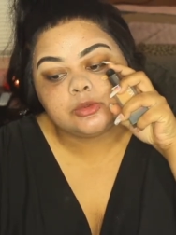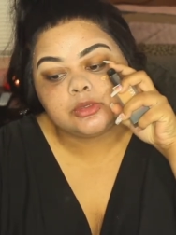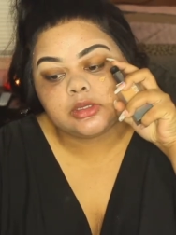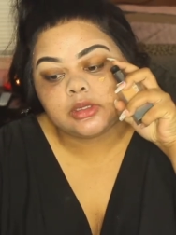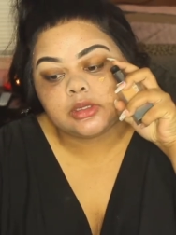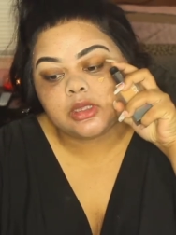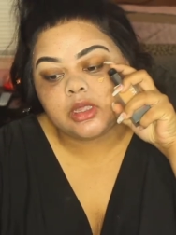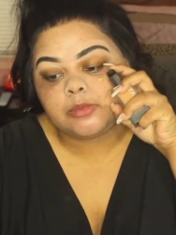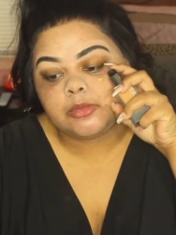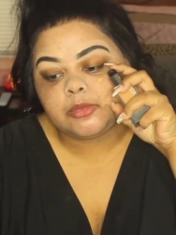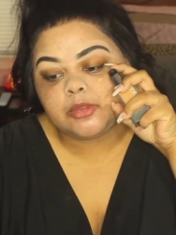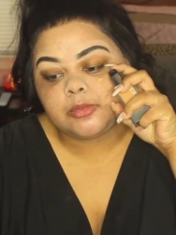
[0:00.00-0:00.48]
put
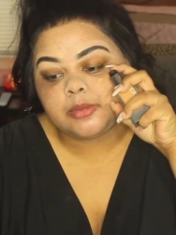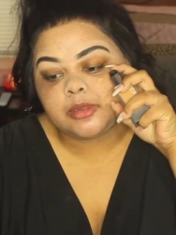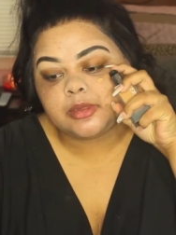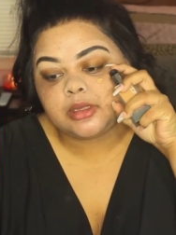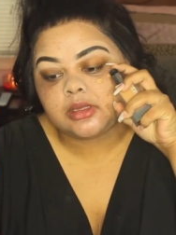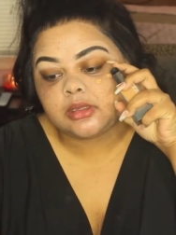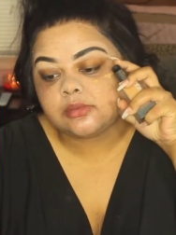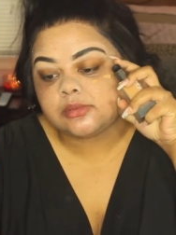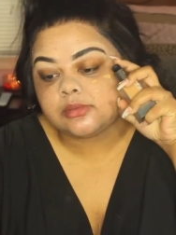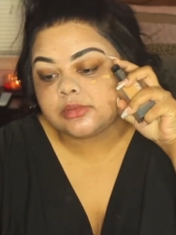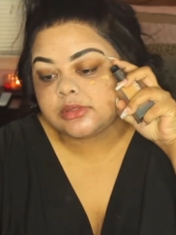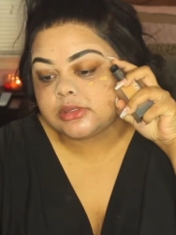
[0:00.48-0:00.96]
a couple of
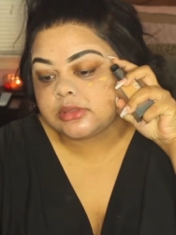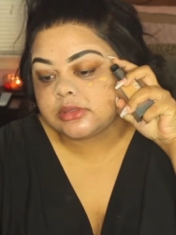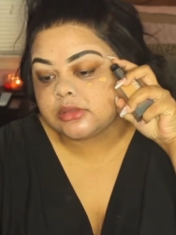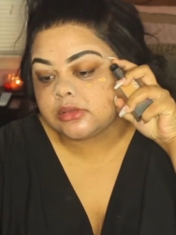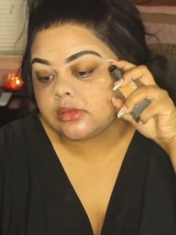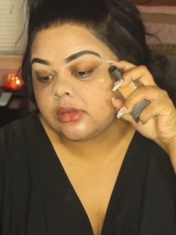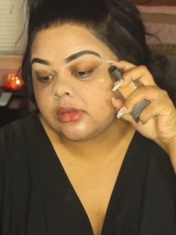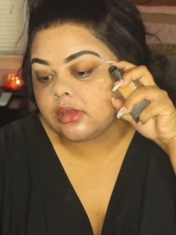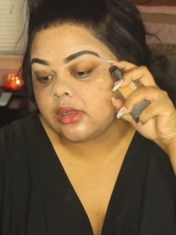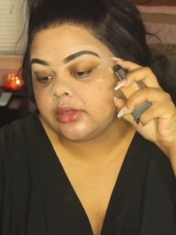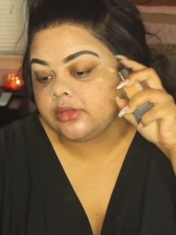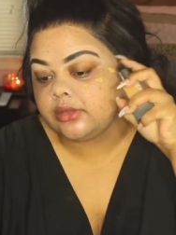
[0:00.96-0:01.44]
pumps
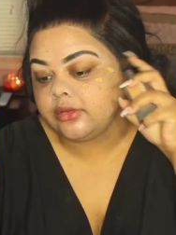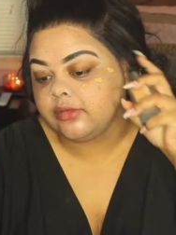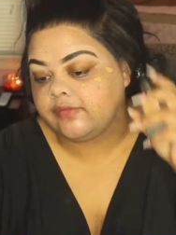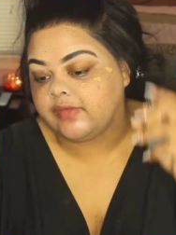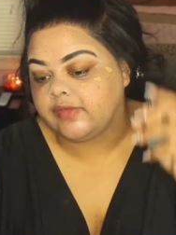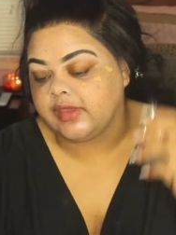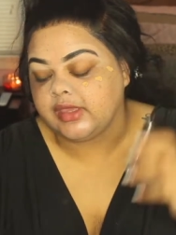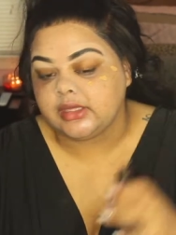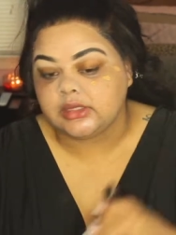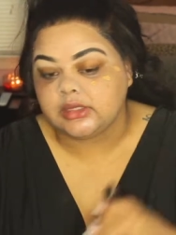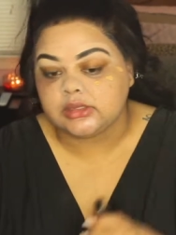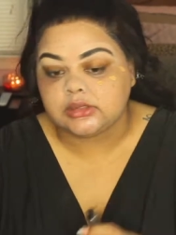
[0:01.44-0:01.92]
on your
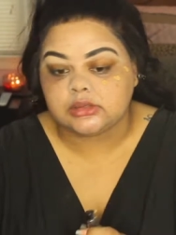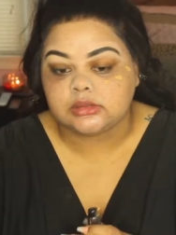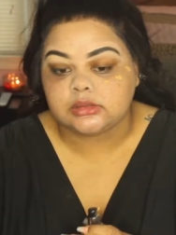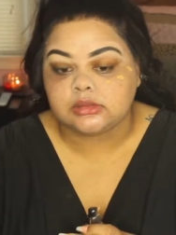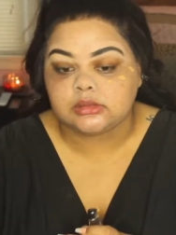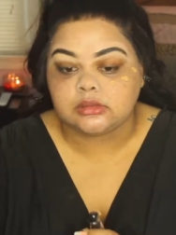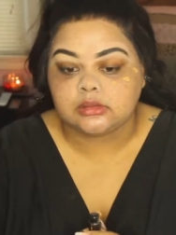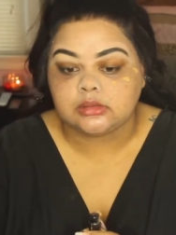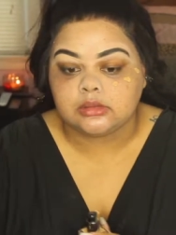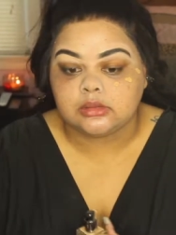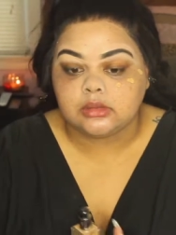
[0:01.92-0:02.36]
face.